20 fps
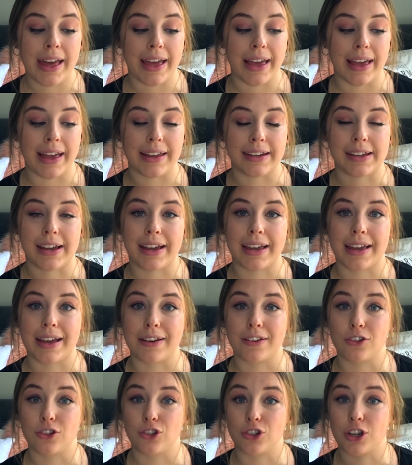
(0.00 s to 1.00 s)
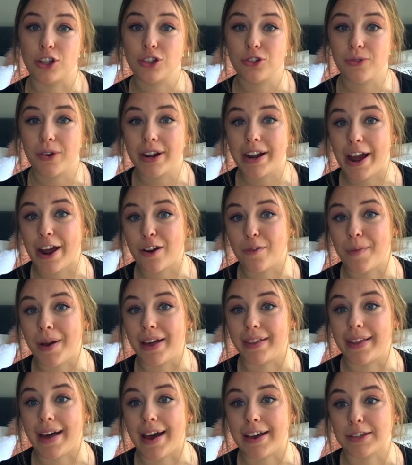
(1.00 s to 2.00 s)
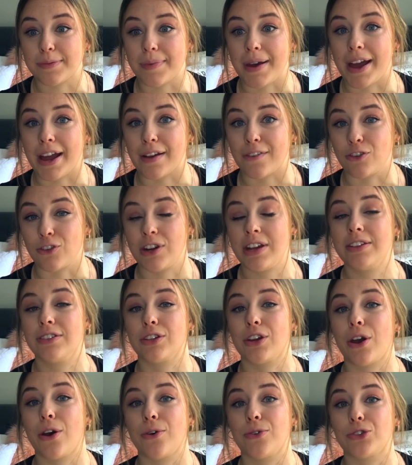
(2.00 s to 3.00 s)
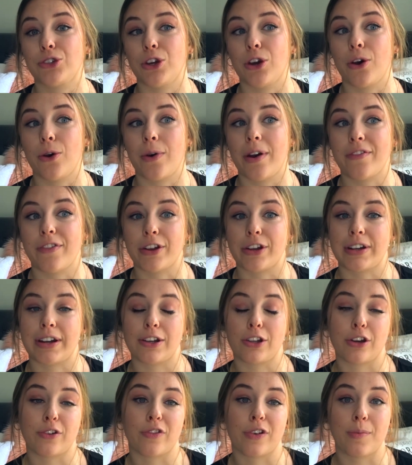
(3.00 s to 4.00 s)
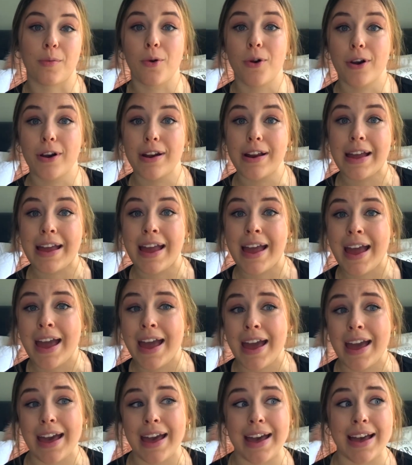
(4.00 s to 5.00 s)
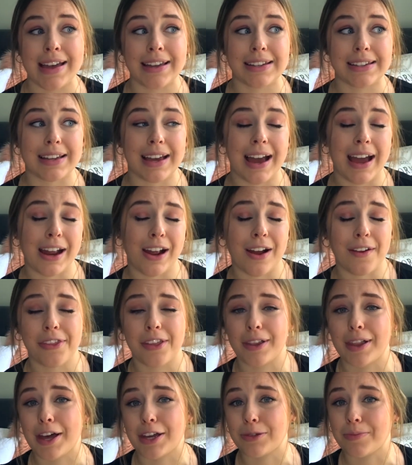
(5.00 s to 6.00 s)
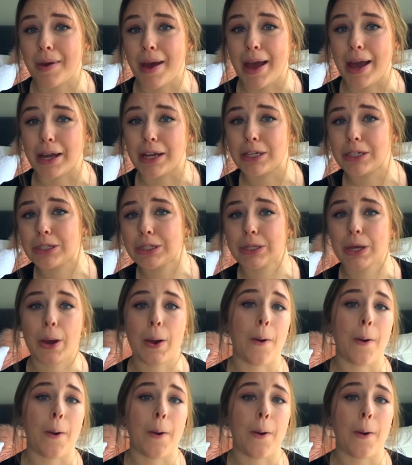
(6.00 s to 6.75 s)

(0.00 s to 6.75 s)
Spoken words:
And I had just run out of my last bag a few days ago, so I figured I'd look for more, and I got the last bag. So